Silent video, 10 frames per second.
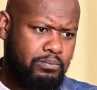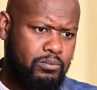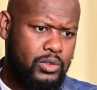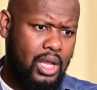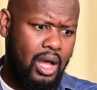
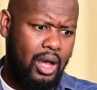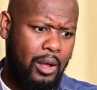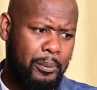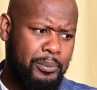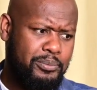
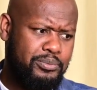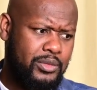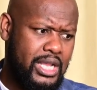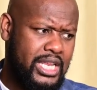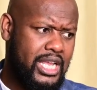um,
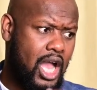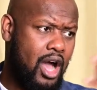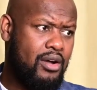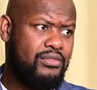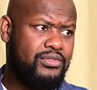eating
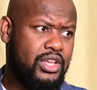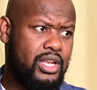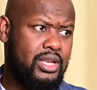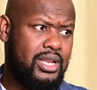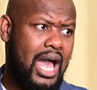of the
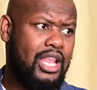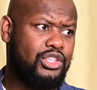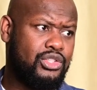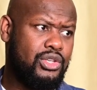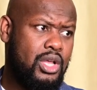
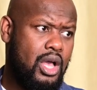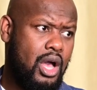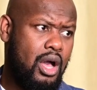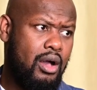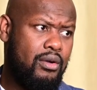knowledge
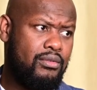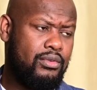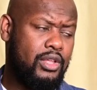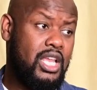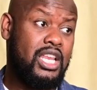of
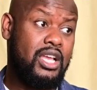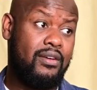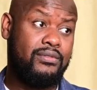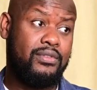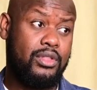eating
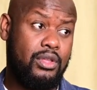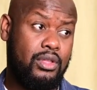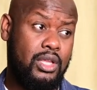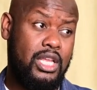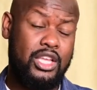of the,
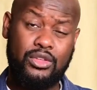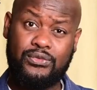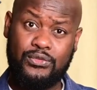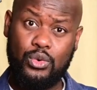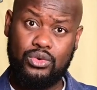eating the
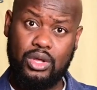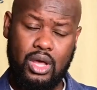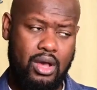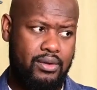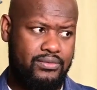fruit
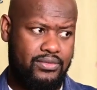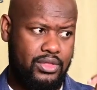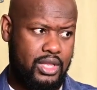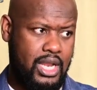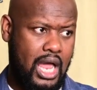of
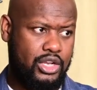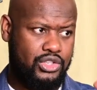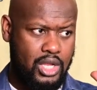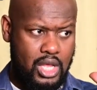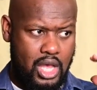the knowledge
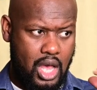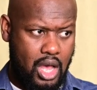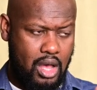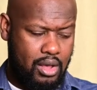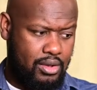
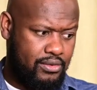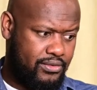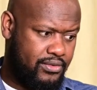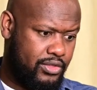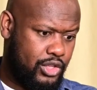
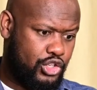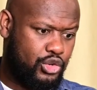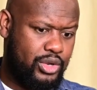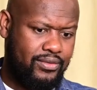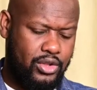of the
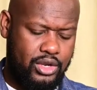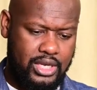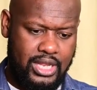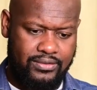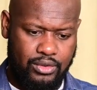tree of good and
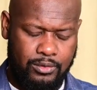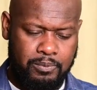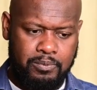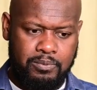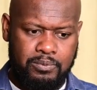evil,
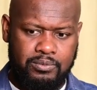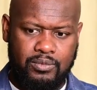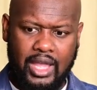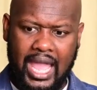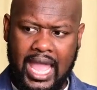
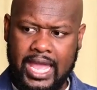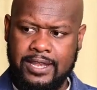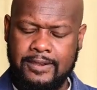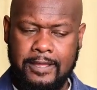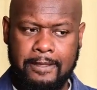and